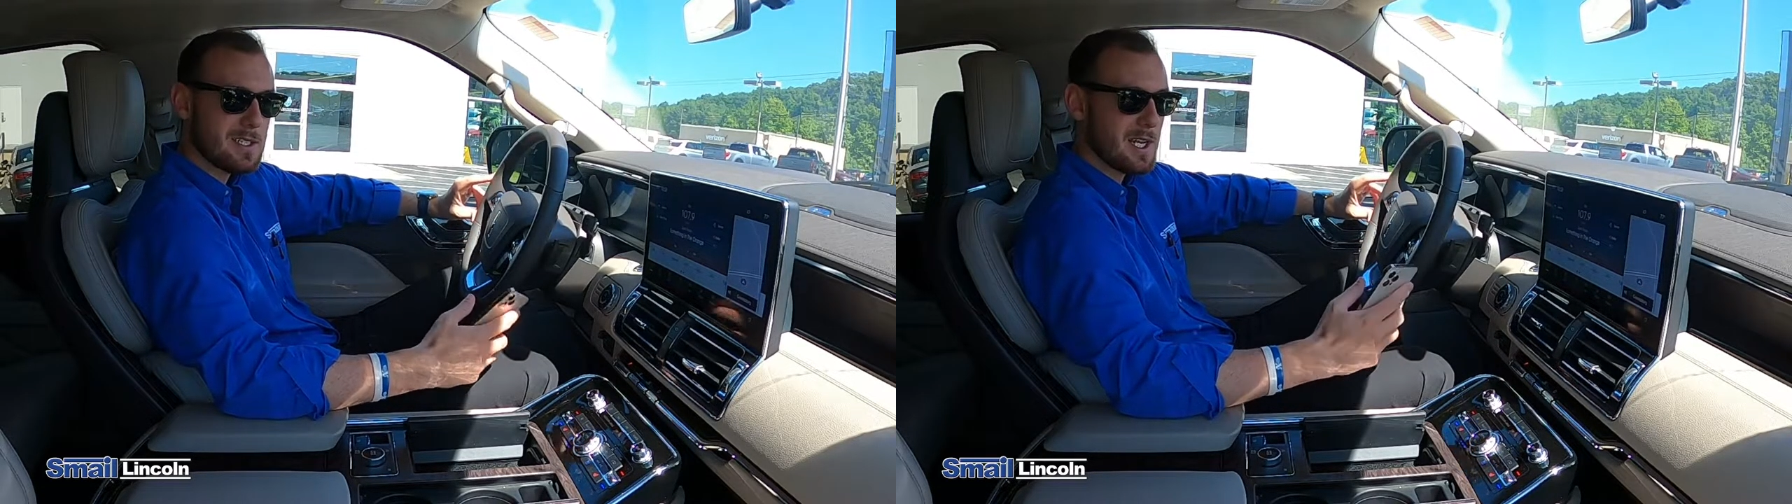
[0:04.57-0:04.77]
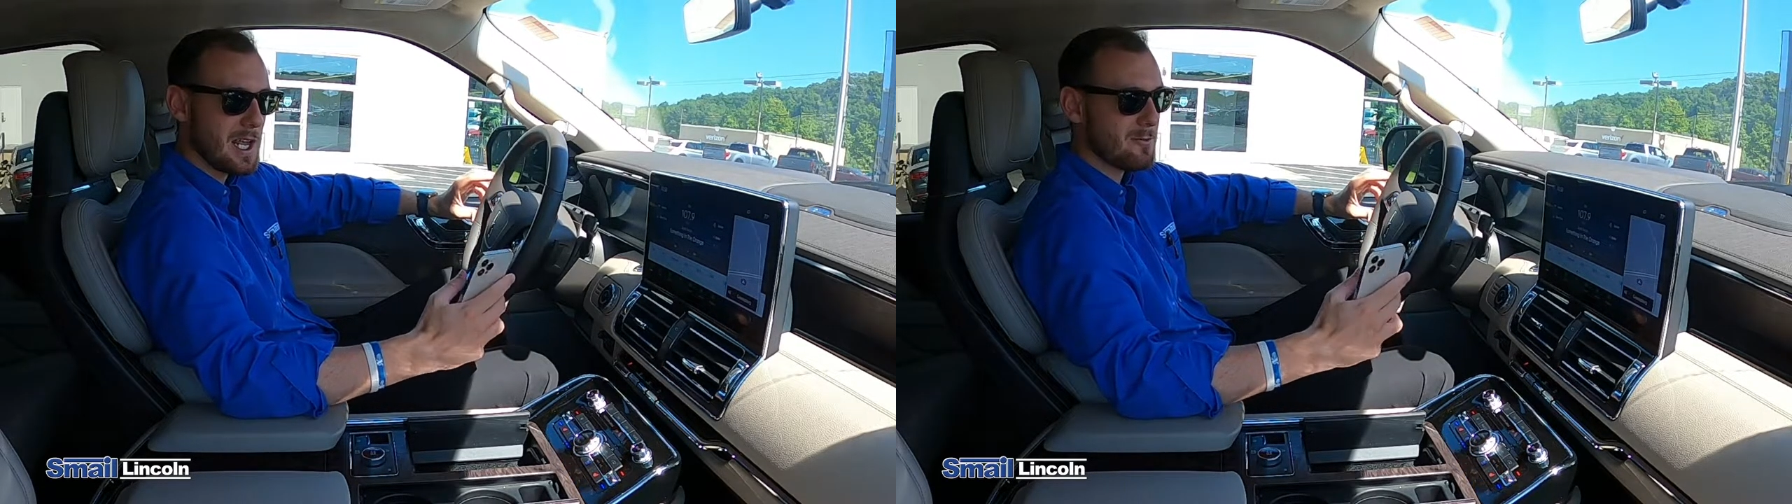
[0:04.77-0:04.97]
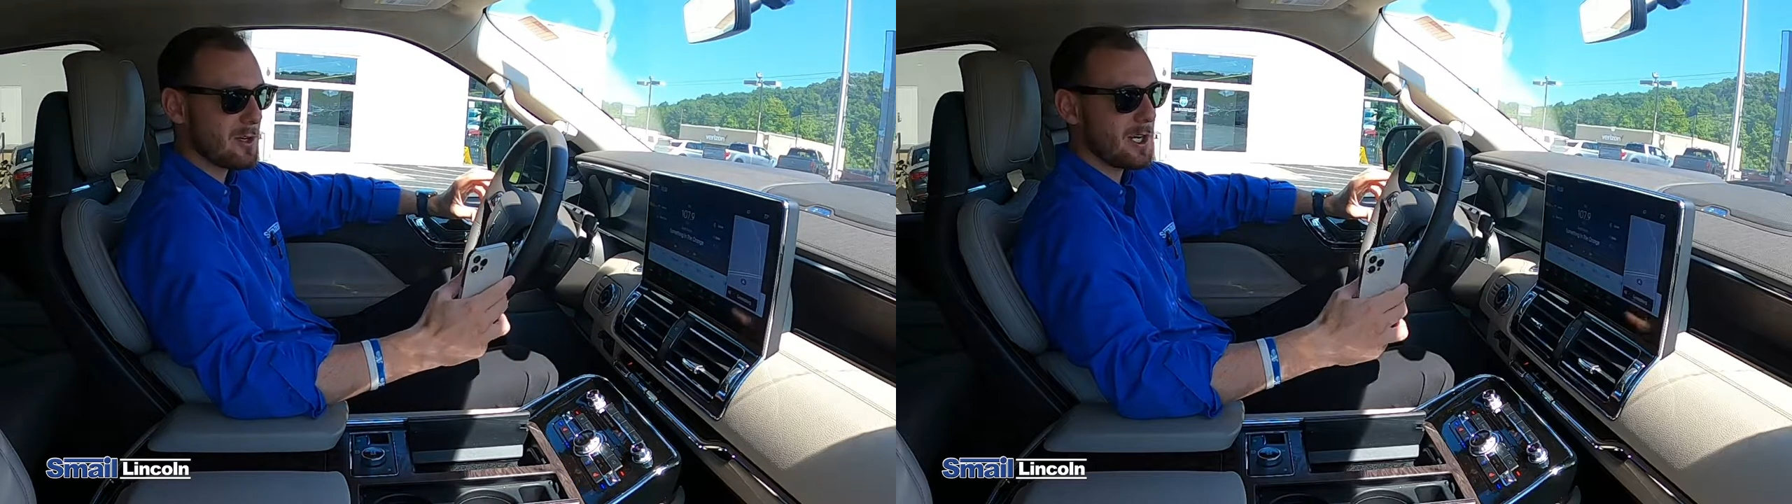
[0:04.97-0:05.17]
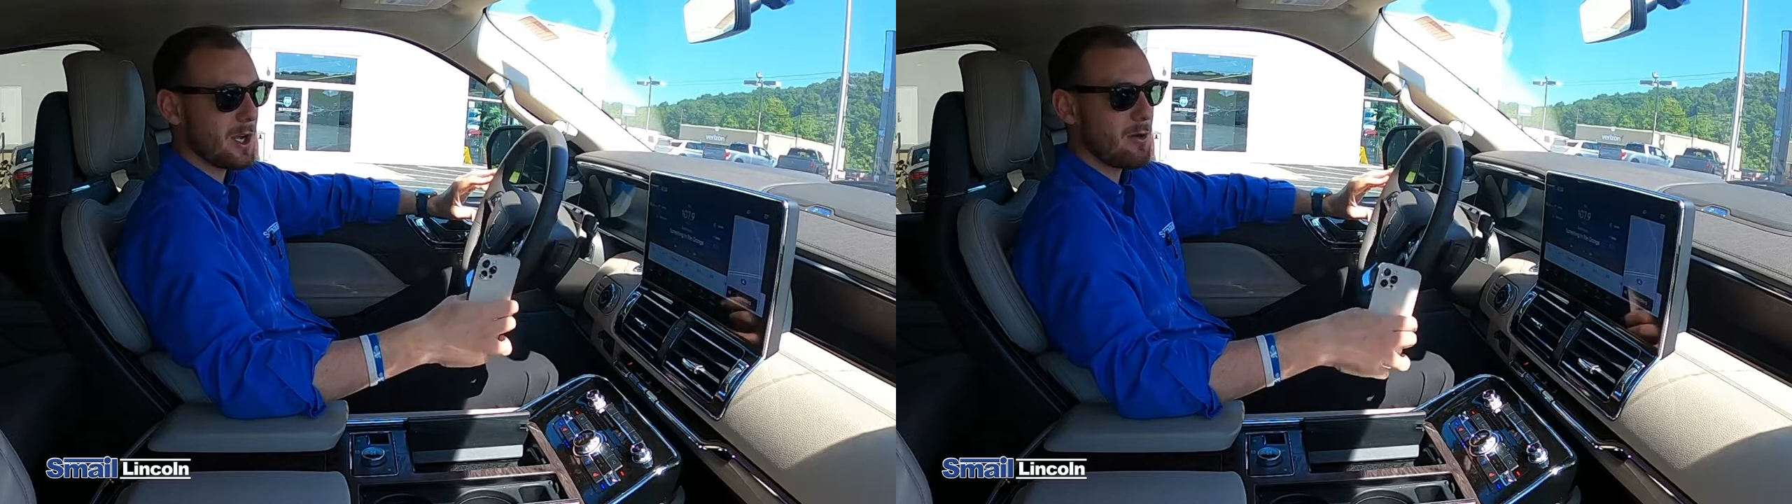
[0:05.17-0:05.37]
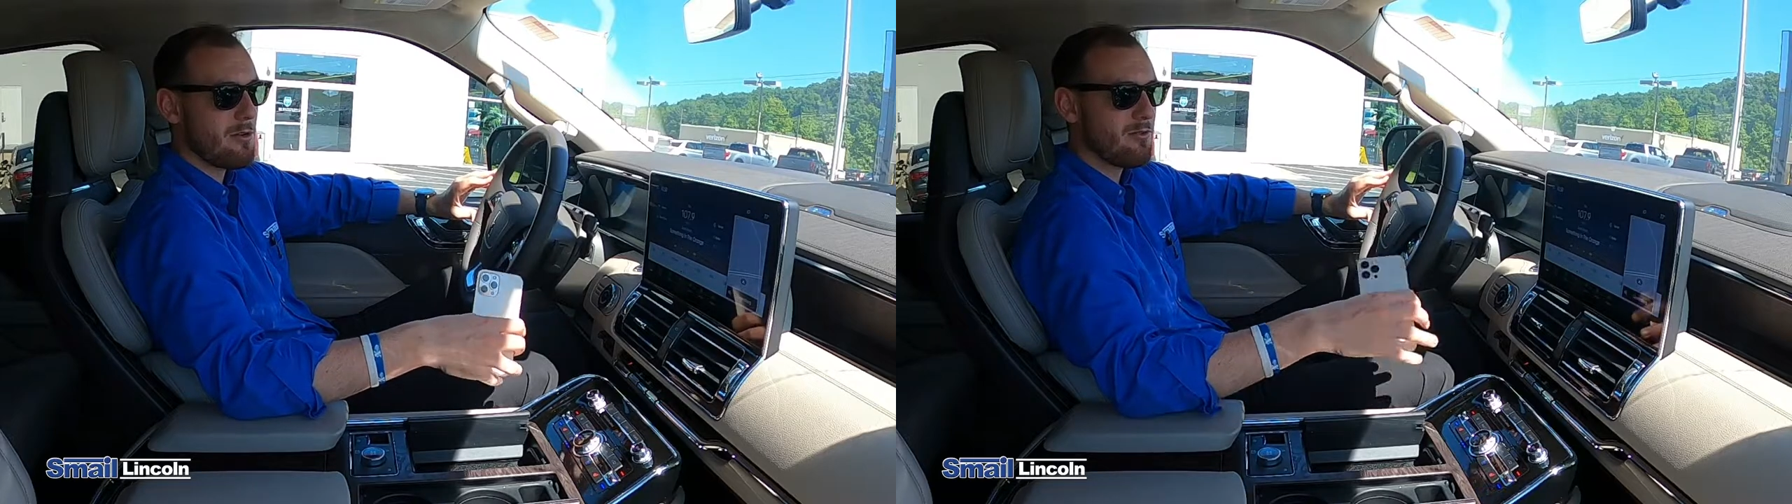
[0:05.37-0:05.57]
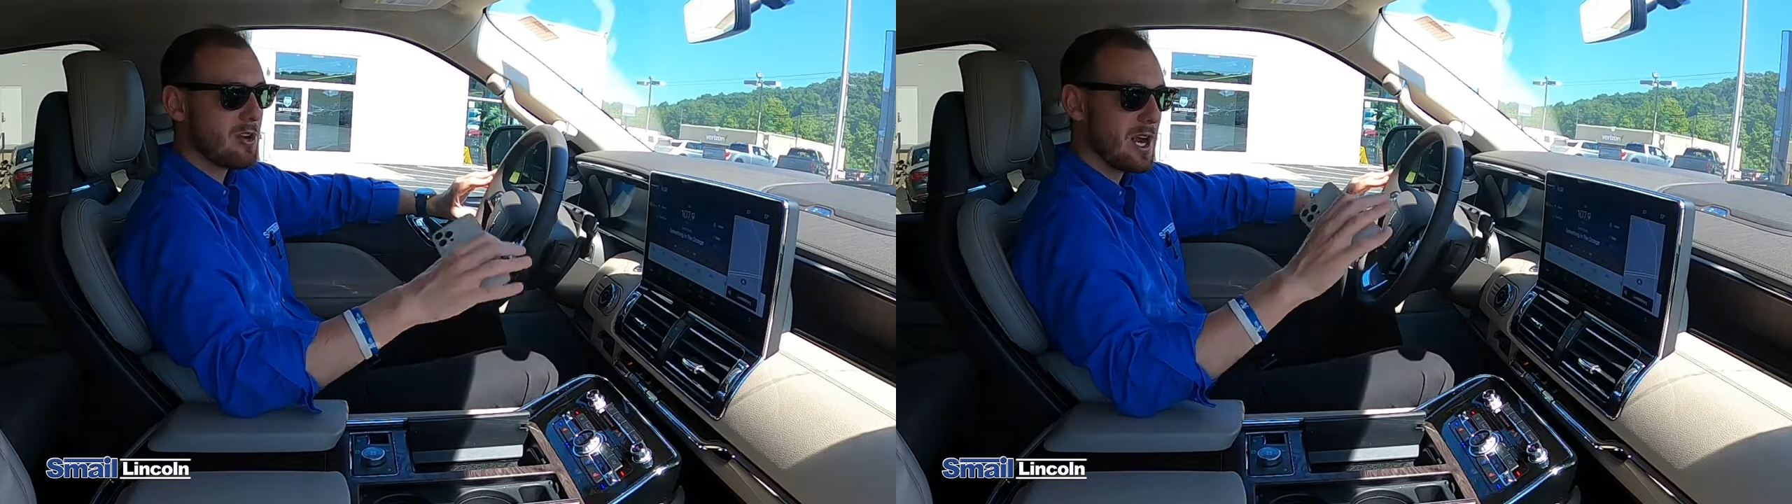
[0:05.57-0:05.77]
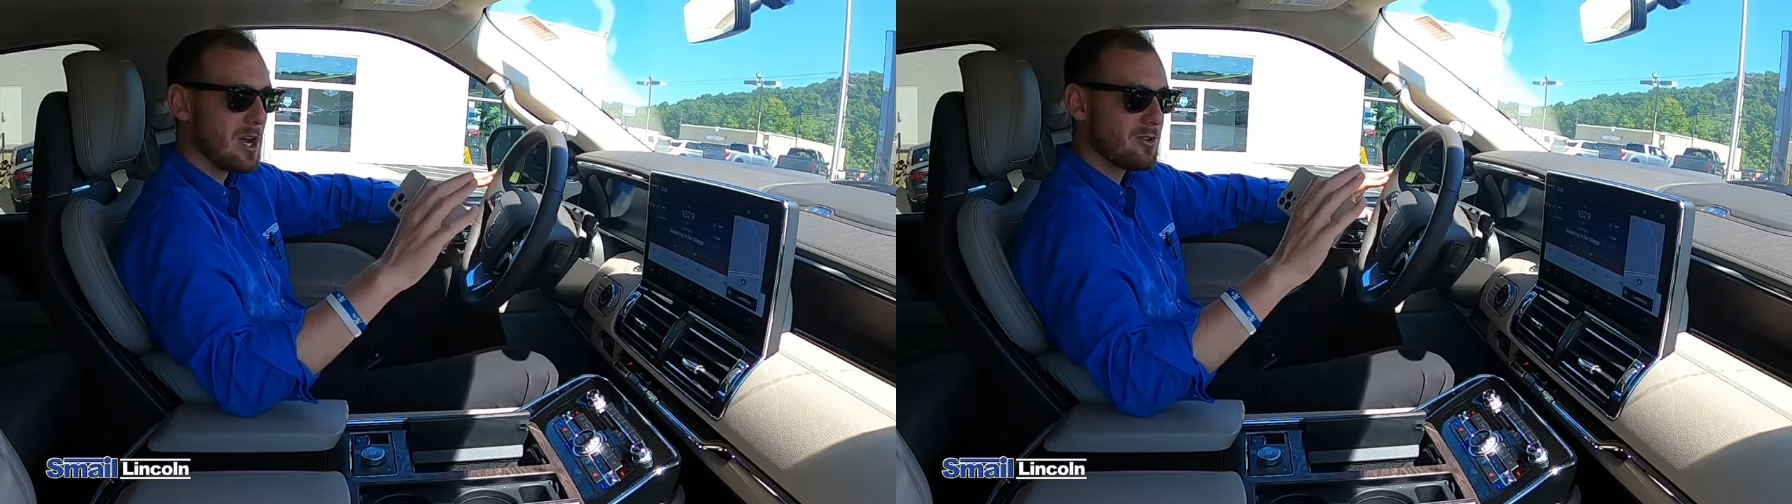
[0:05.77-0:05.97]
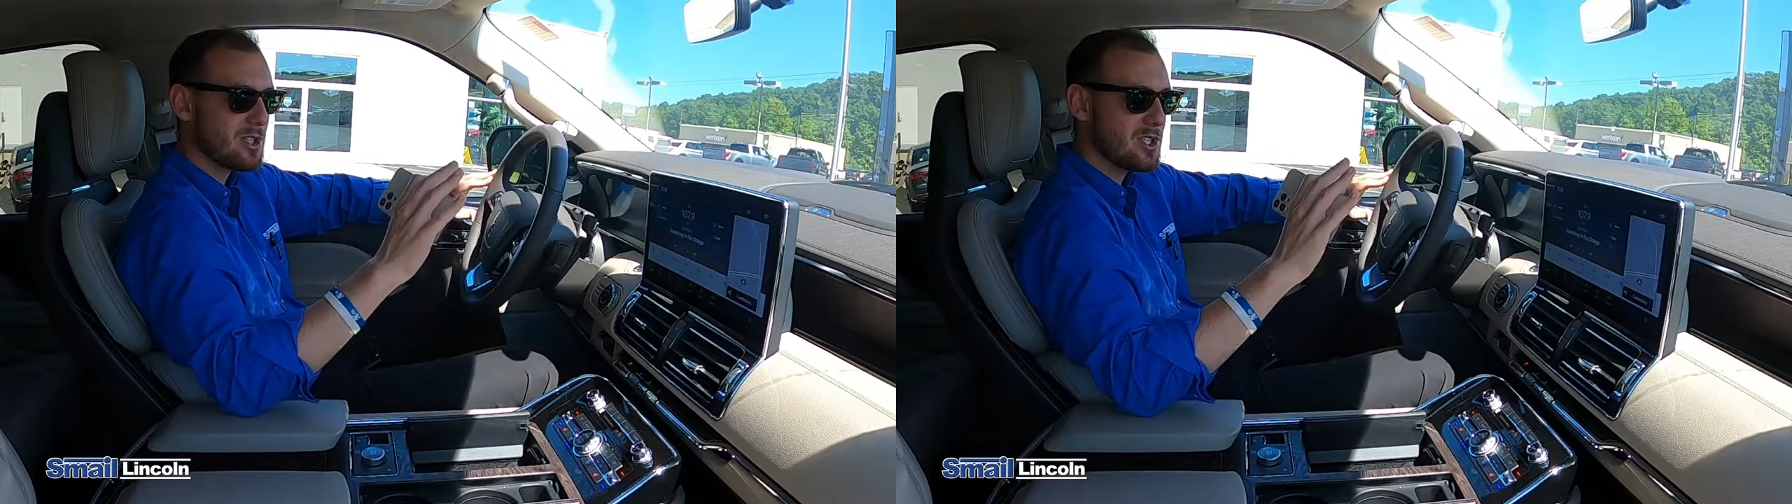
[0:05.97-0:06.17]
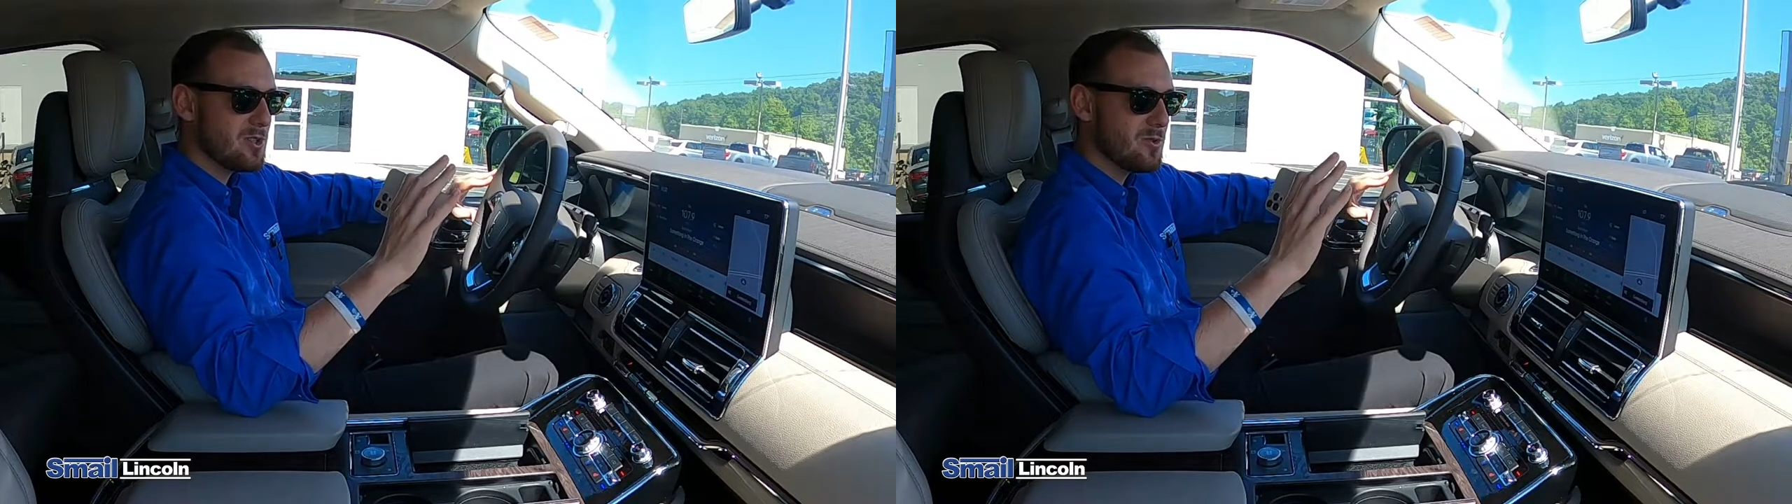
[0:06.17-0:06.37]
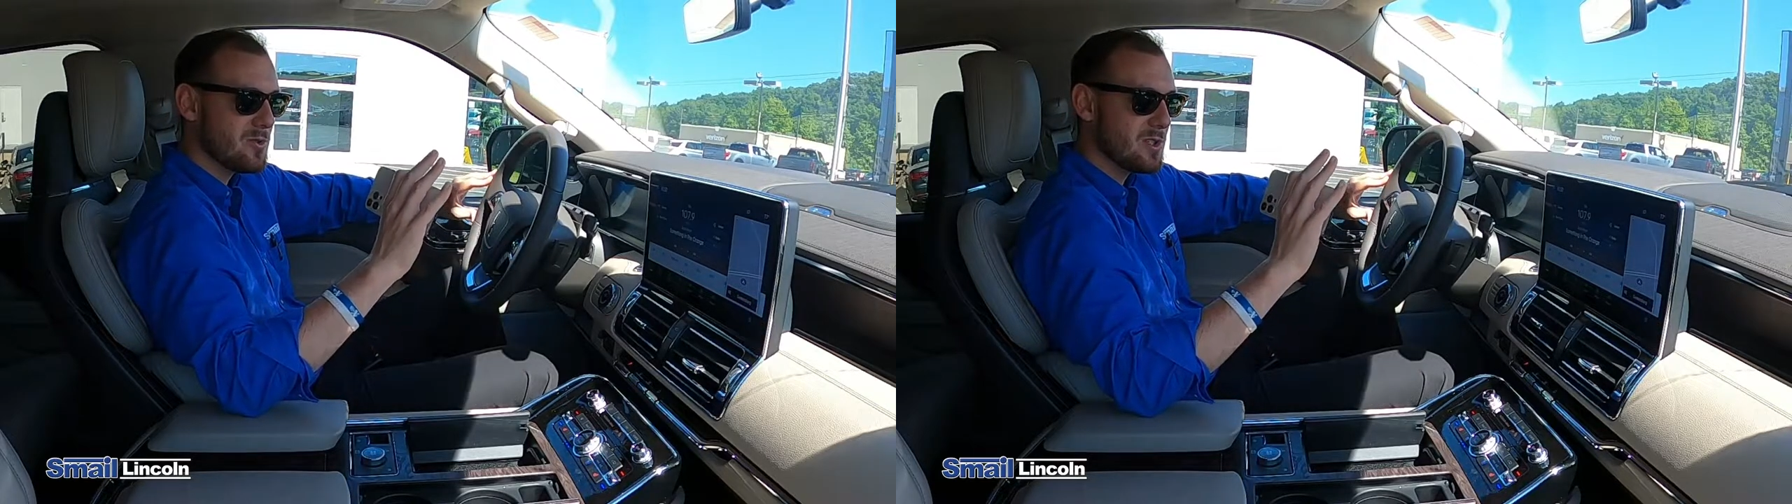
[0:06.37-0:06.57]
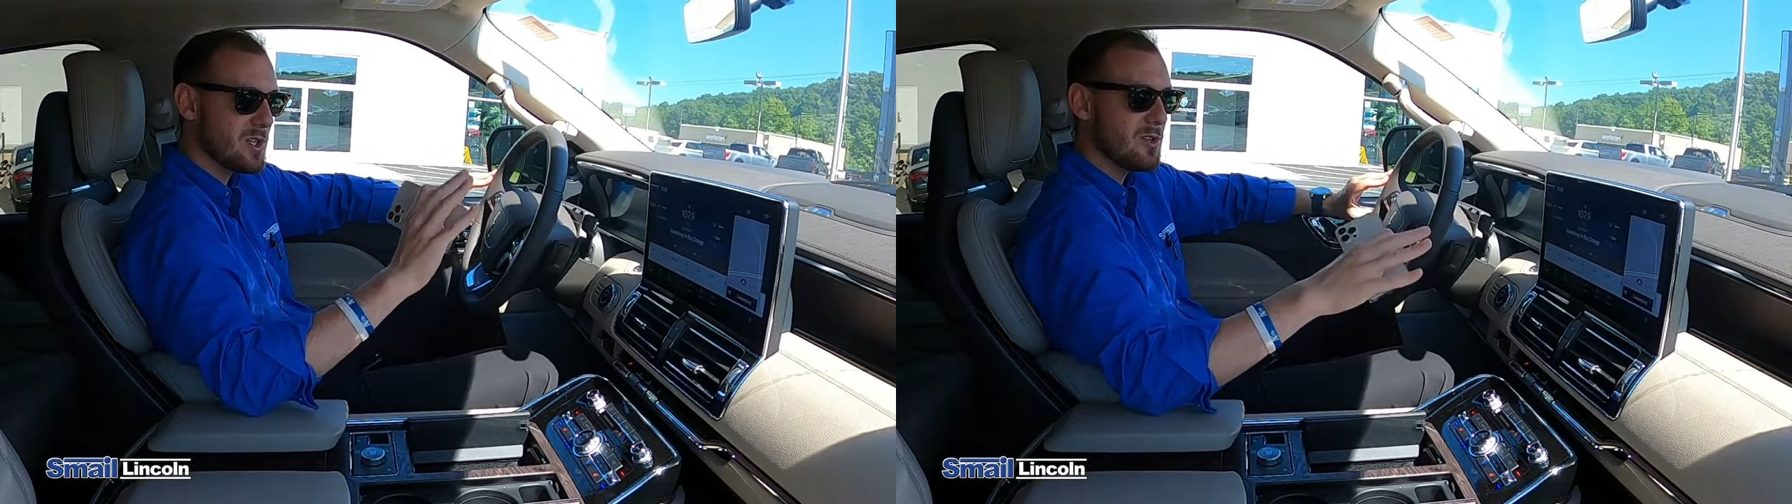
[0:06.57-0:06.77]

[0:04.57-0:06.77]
Today we're going to go over how to use